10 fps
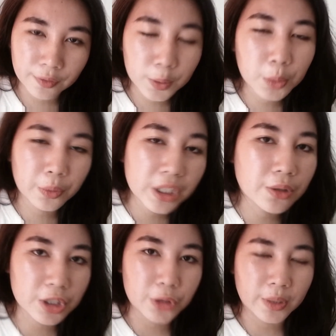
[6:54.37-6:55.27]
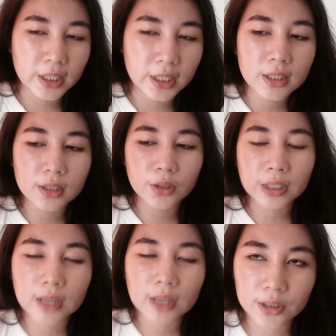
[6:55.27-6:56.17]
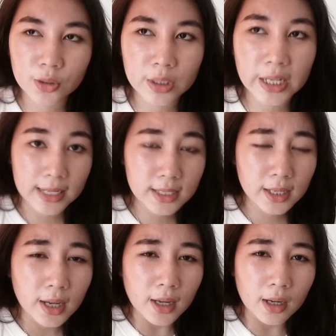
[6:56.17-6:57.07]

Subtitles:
If you already graduated, you can actually ask